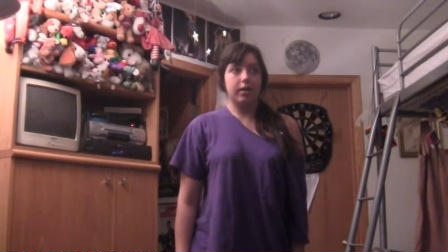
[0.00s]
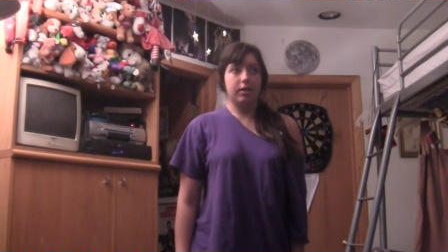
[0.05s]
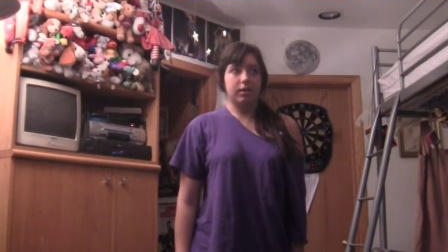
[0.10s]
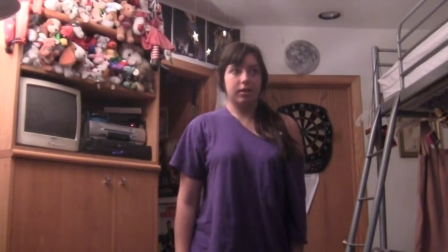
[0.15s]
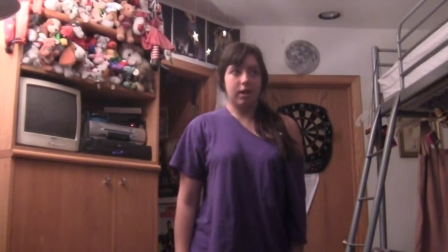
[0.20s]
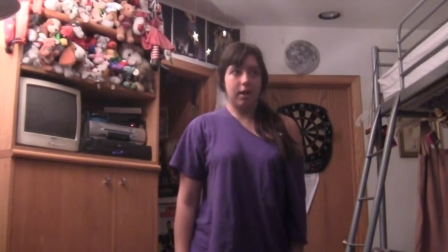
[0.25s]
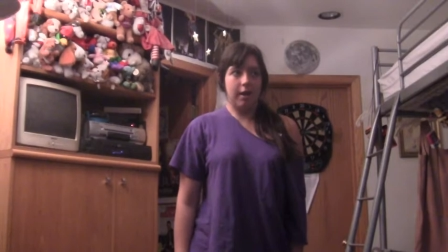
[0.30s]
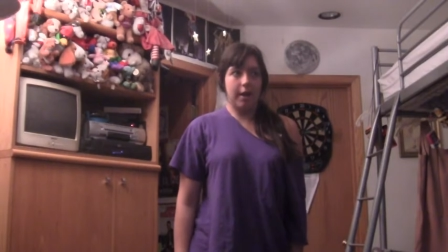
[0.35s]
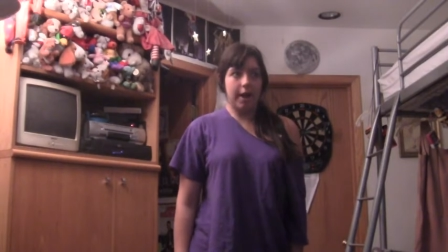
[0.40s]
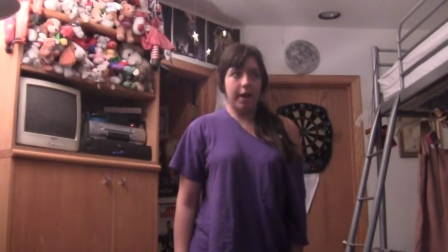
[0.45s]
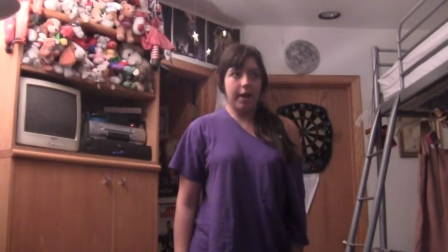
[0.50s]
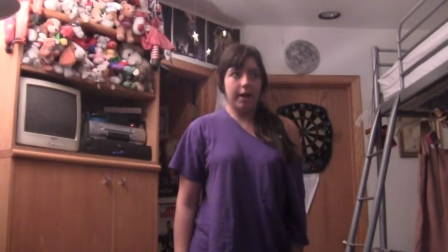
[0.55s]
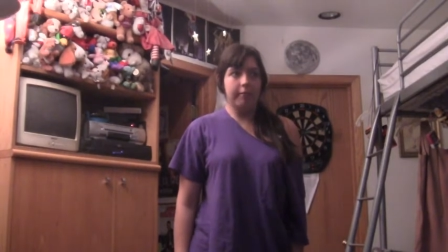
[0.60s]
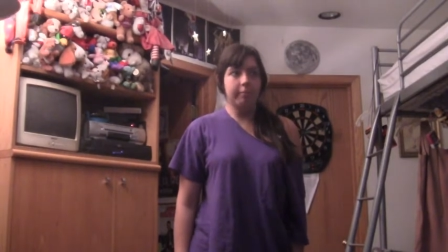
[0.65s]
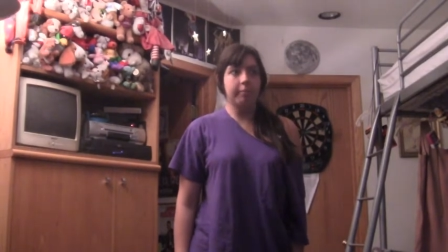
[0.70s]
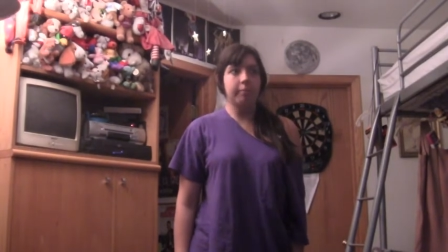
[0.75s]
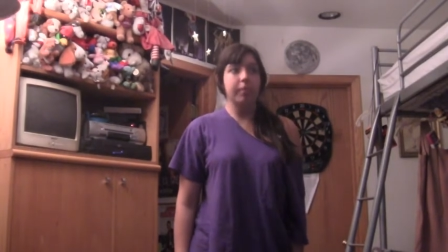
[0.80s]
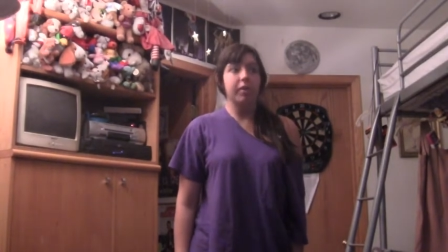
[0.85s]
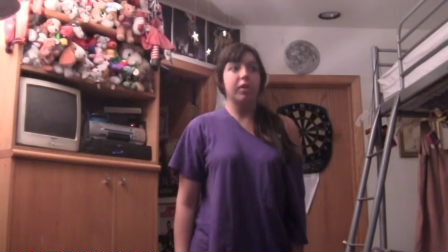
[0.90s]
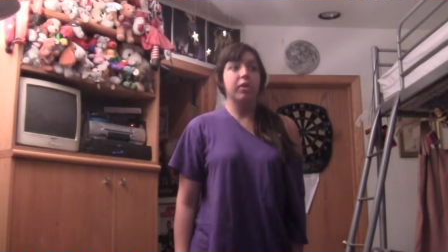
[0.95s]
it's
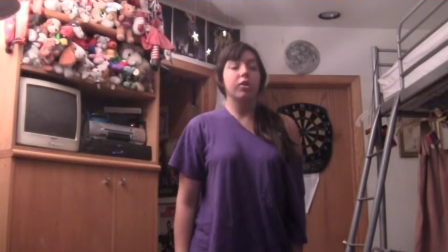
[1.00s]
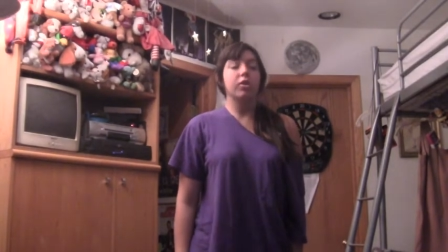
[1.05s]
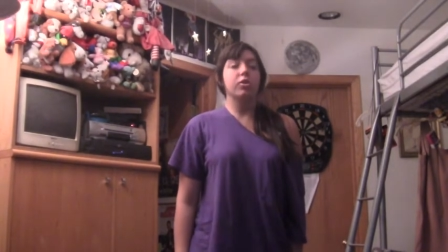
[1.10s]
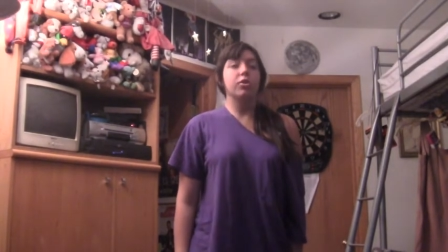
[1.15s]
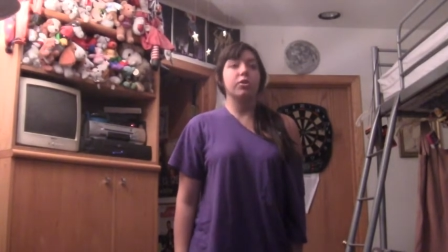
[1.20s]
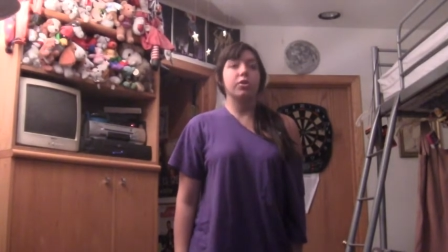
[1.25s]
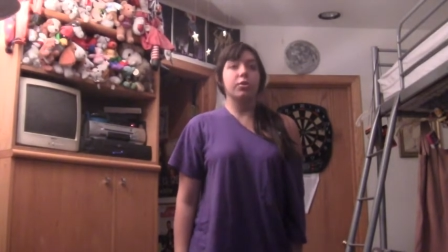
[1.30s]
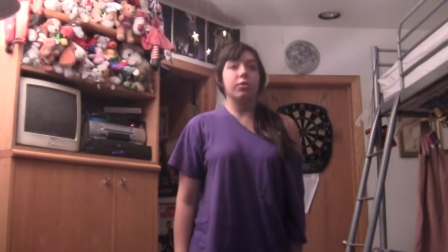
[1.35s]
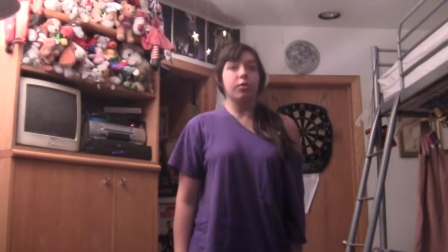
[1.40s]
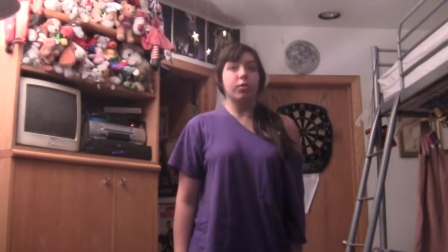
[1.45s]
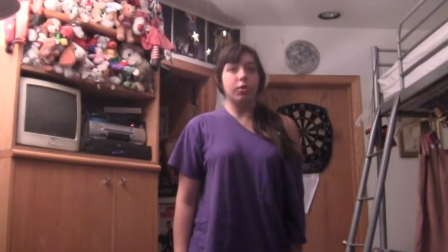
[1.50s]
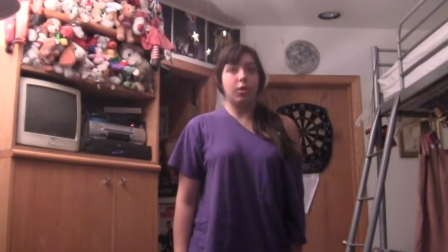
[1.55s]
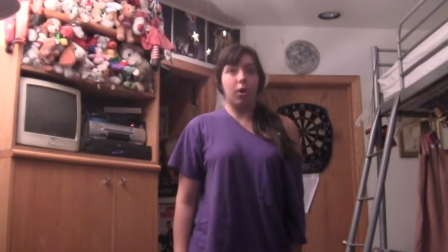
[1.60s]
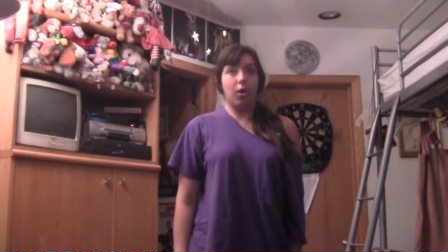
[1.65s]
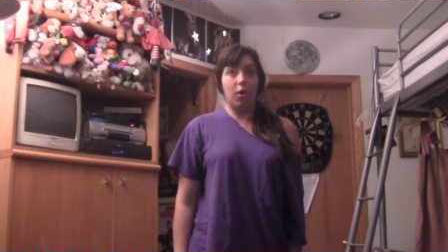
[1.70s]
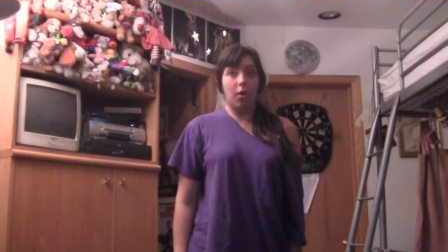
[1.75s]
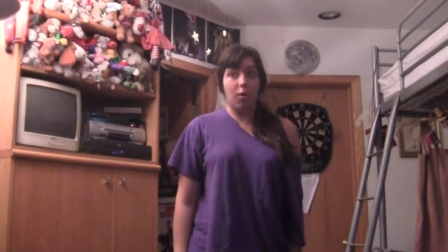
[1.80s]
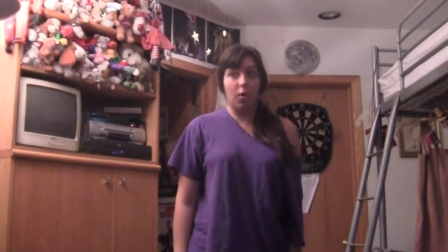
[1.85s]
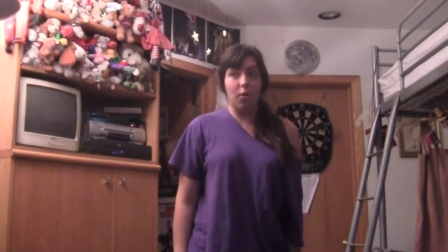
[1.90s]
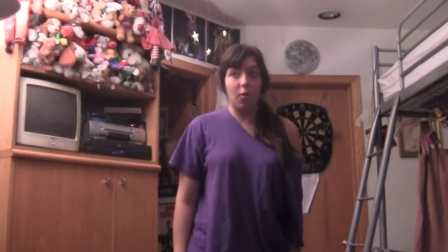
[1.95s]
time to
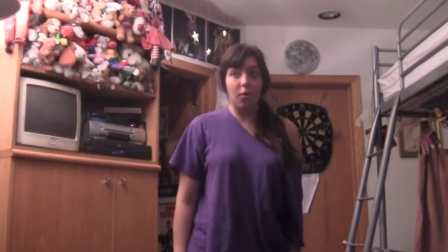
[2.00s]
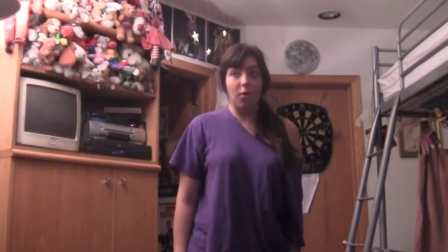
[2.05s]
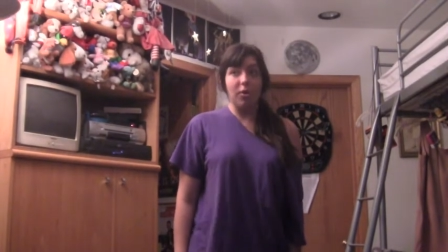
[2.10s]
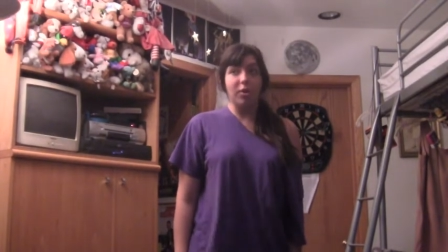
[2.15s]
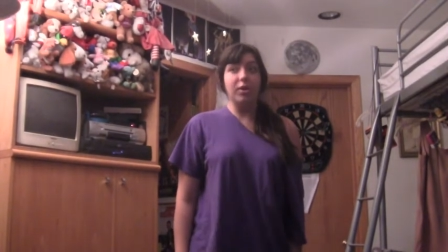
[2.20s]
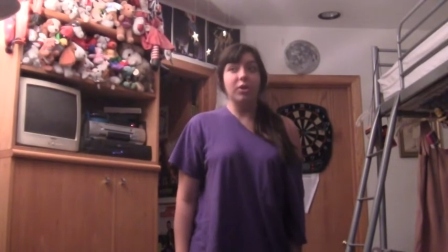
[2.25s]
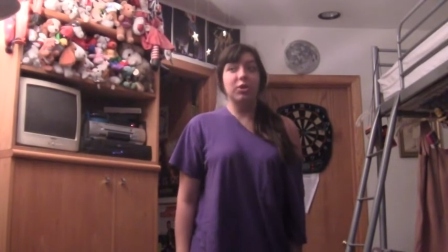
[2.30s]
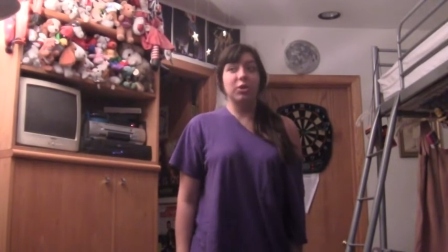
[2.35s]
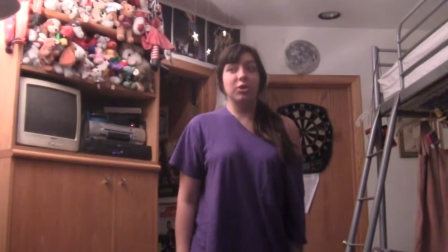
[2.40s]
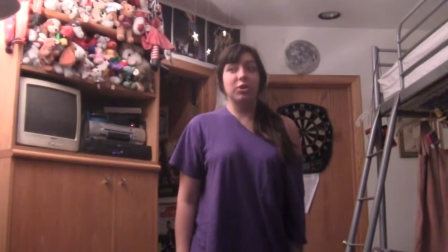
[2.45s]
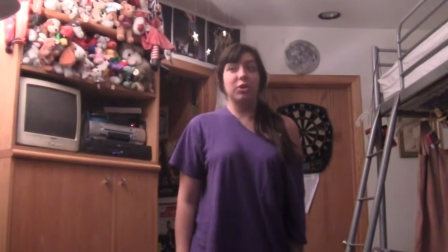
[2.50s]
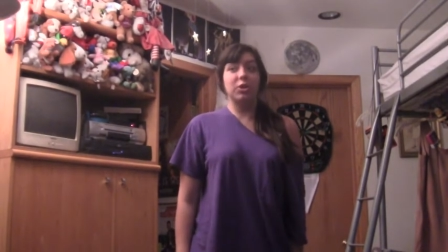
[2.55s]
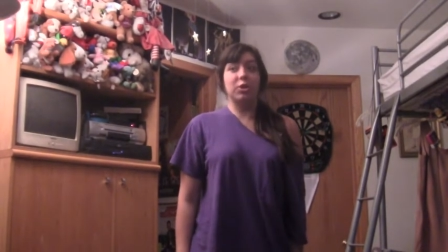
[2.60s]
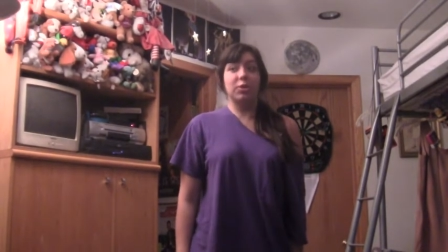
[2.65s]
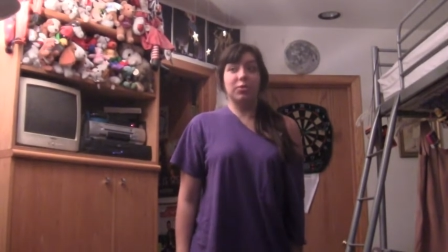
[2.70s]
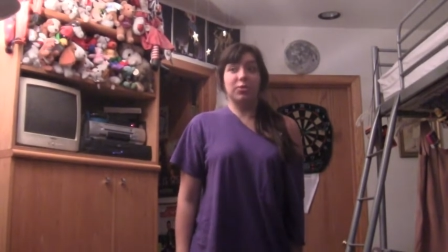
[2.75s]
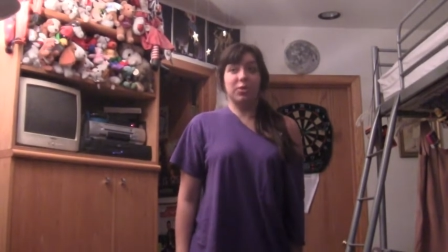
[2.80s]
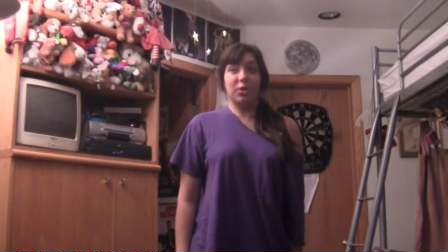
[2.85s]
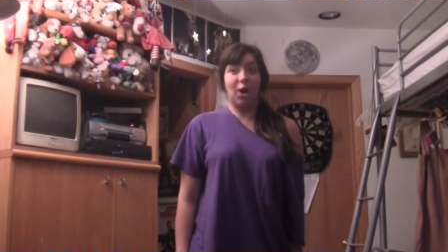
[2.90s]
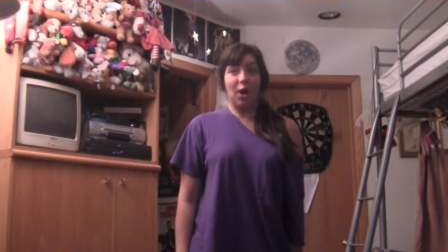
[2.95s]
go
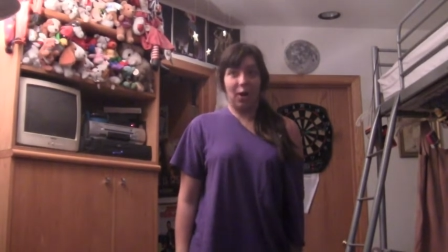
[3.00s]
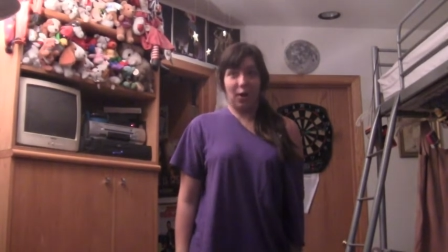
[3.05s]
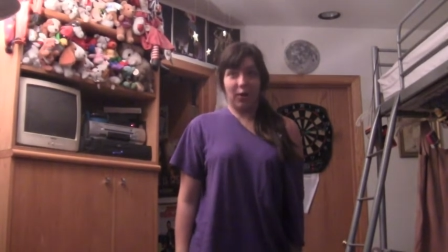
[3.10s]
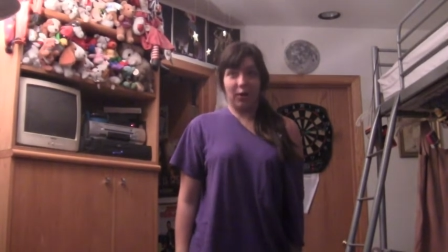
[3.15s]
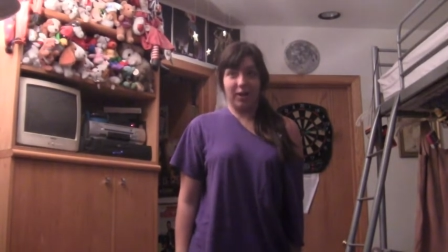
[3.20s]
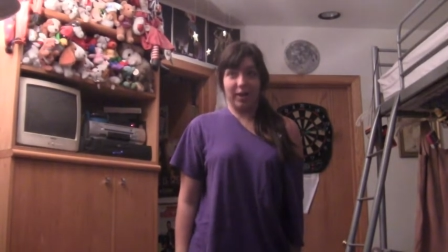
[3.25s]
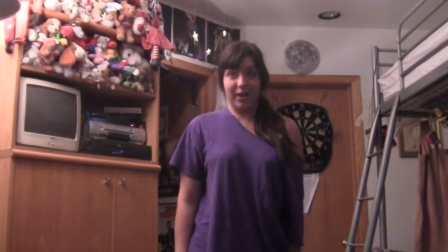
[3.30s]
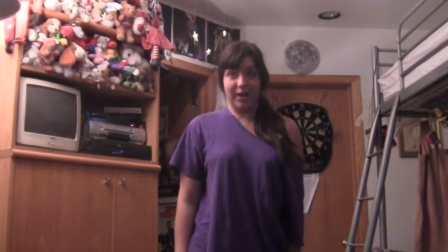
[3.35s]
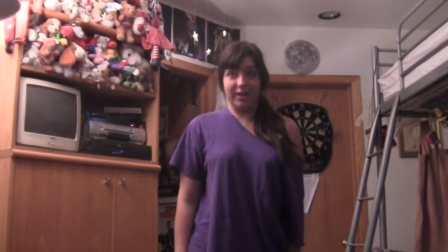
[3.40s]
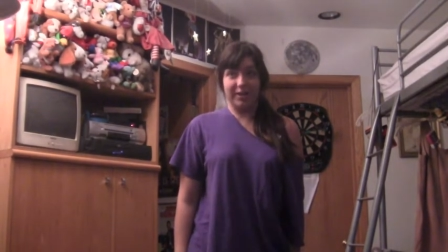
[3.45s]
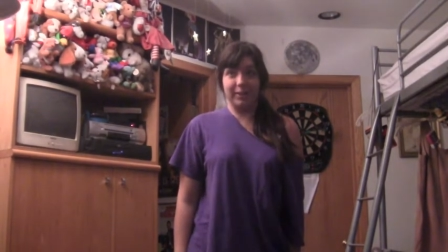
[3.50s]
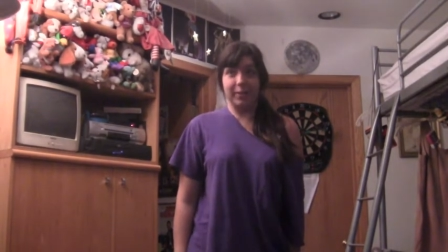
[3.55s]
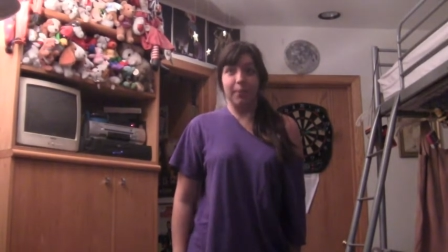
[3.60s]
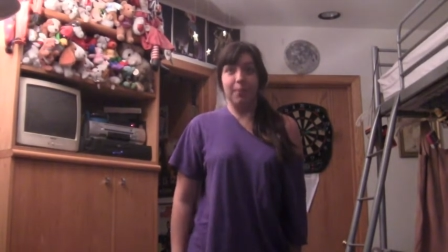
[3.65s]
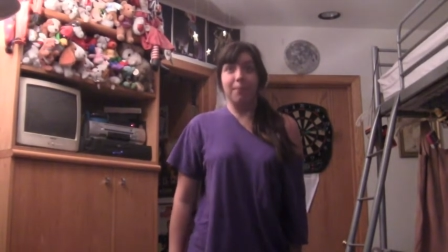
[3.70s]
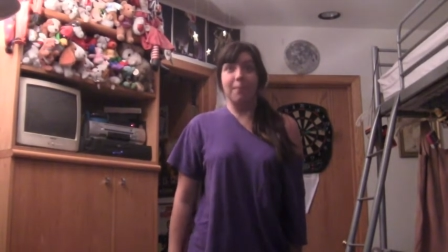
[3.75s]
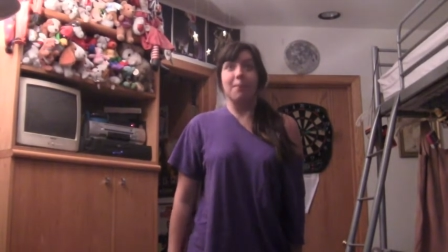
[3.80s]
to Target